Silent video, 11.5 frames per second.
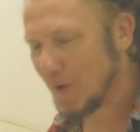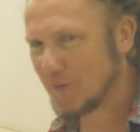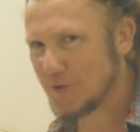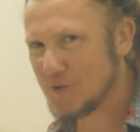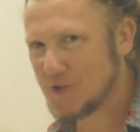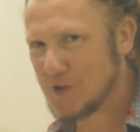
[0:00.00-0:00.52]

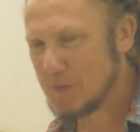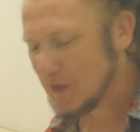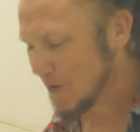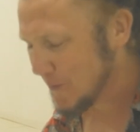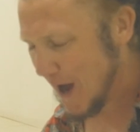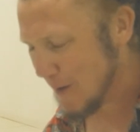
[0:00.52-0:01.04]
often see me
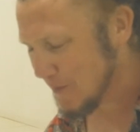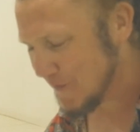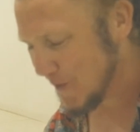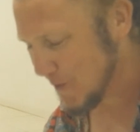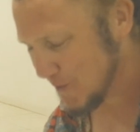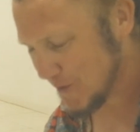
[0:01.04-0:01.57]
do that with
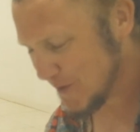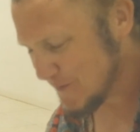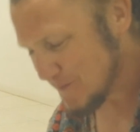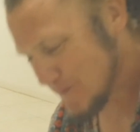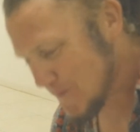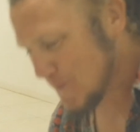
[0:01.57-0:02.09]
food.
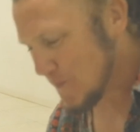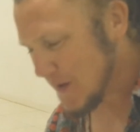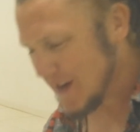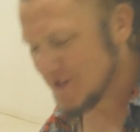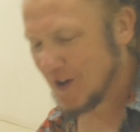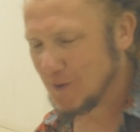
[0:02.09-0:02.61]

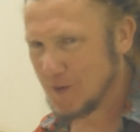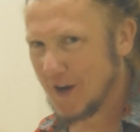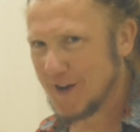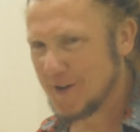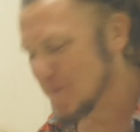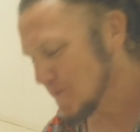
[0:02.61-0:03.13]
It's
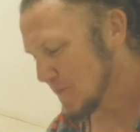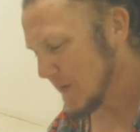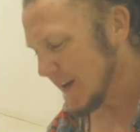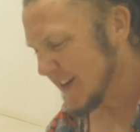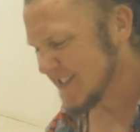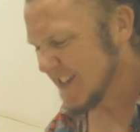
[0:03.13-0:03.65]
okay.
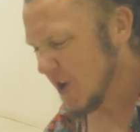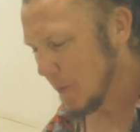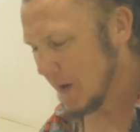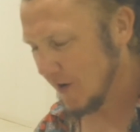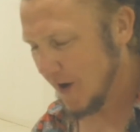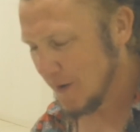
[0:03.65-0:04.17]
It's a little
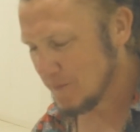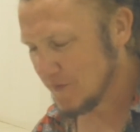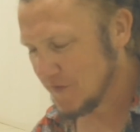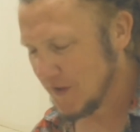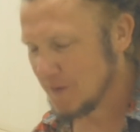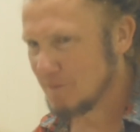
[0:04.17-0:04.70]
bit like
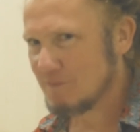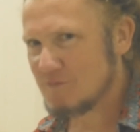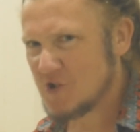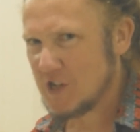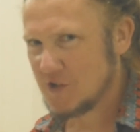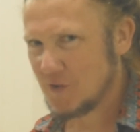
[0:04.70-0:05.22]
thin
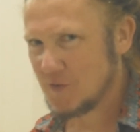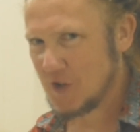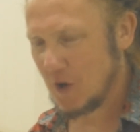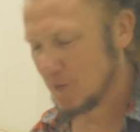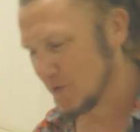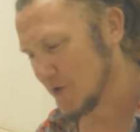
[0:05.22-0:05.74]
cheese on
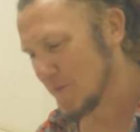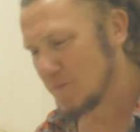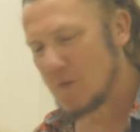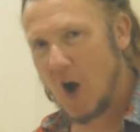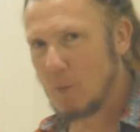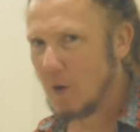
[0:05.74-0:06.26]
toast.
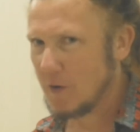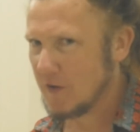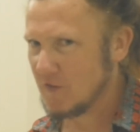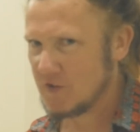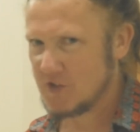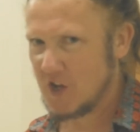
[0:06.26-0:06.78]
I won't
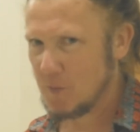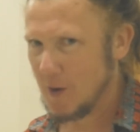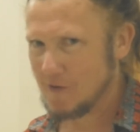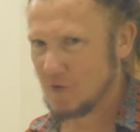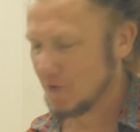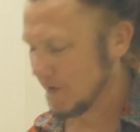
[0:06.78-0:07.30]
even say
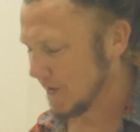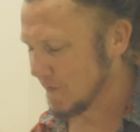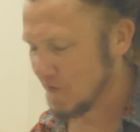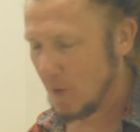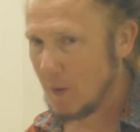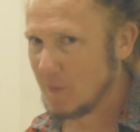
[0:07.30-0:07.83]
where I ordered it
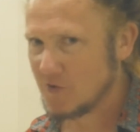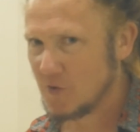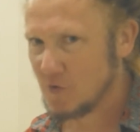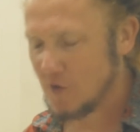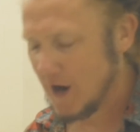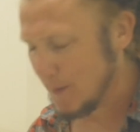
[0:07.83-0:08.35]
from. It was
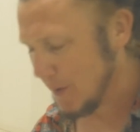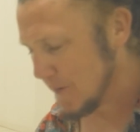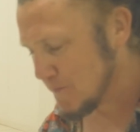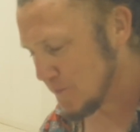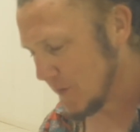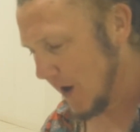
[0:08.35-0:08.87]
on Grab.
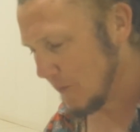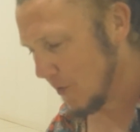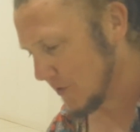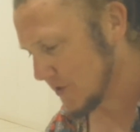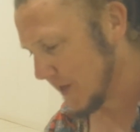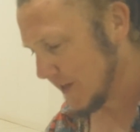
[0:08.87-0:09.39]
I'm not
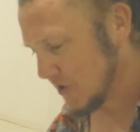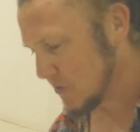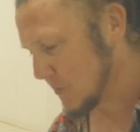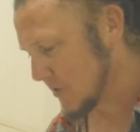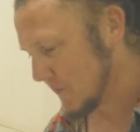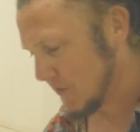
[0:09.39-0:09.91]
going to say the
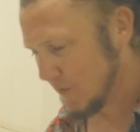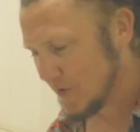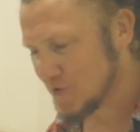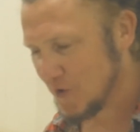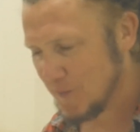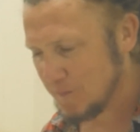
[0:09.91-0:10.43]
specific
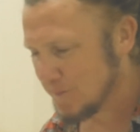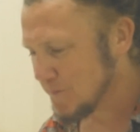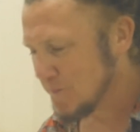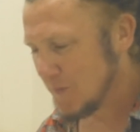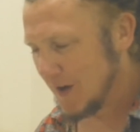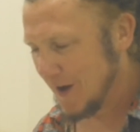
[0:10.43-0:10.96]
restaurant,
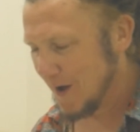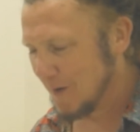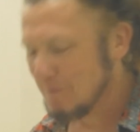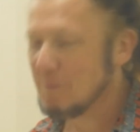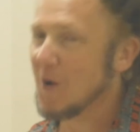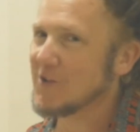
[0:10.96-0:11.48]

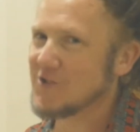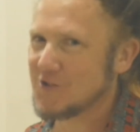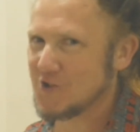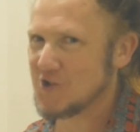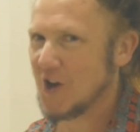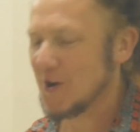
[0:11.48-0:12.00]
but just to
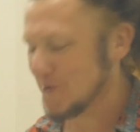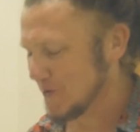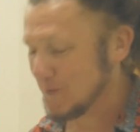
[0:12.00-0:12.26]
show you